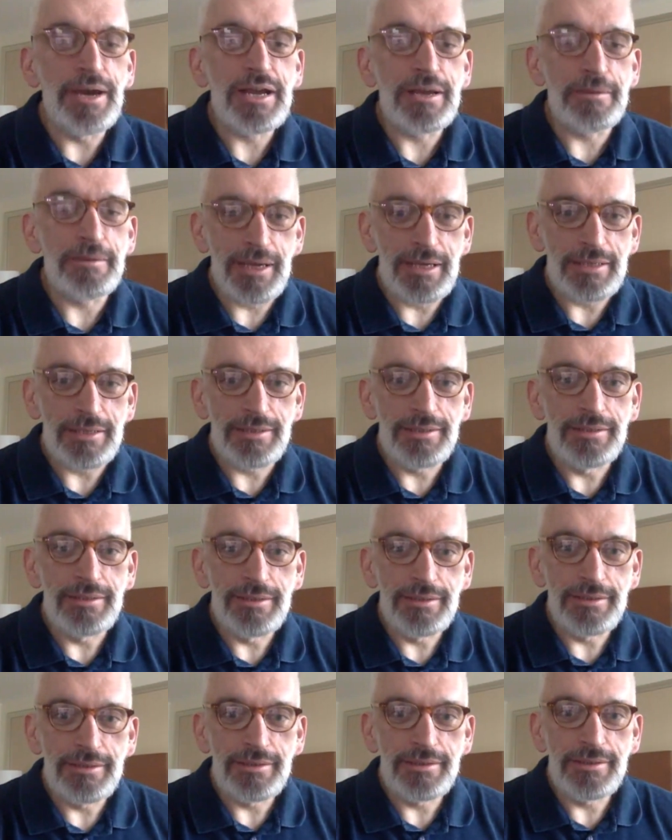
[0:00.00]
highly
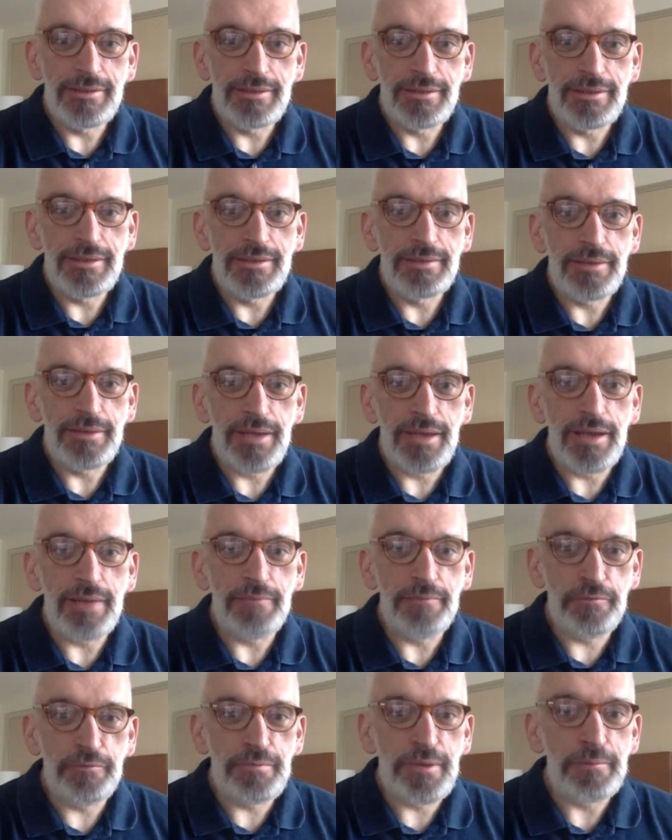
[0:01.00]
recommend
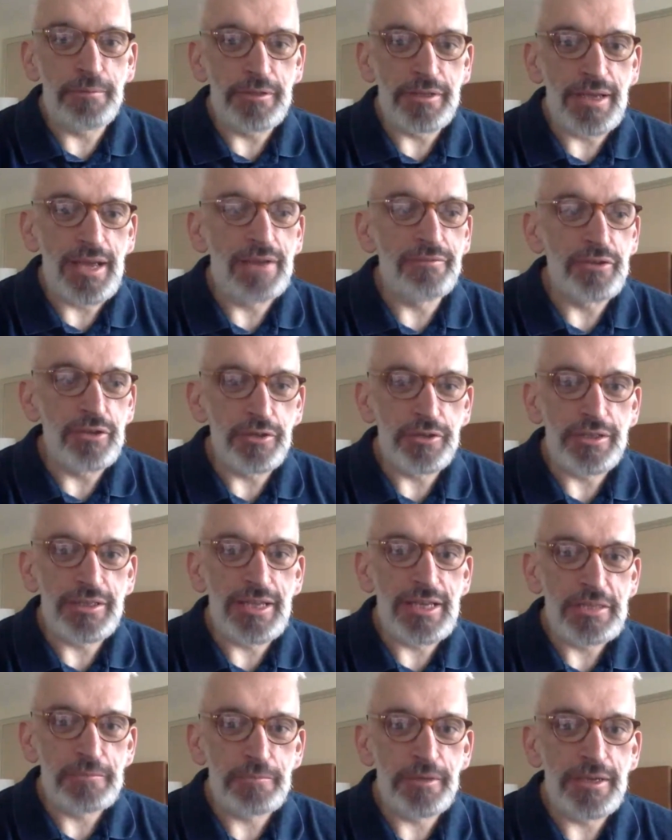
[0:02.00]
for
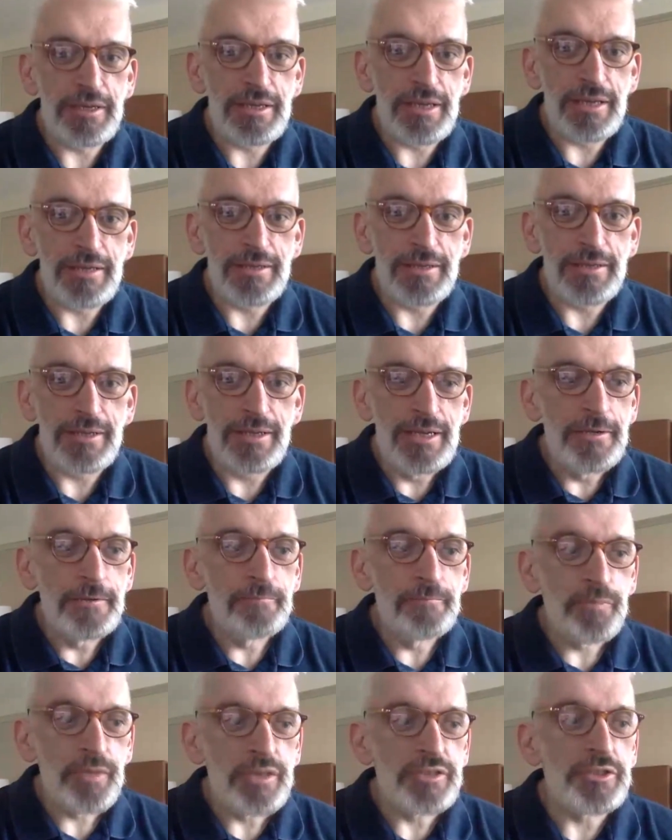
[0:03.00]
people to have a look at SPE,
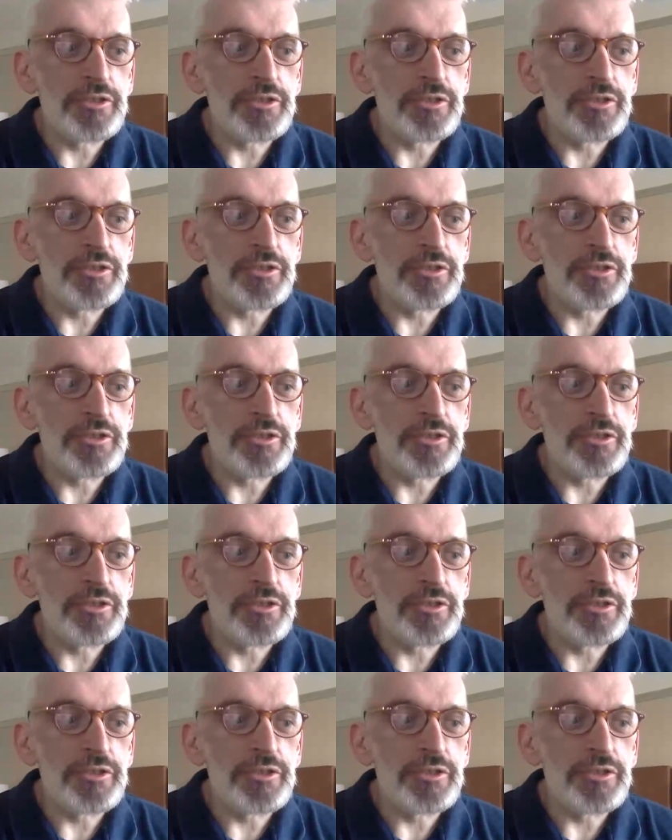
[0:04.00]
and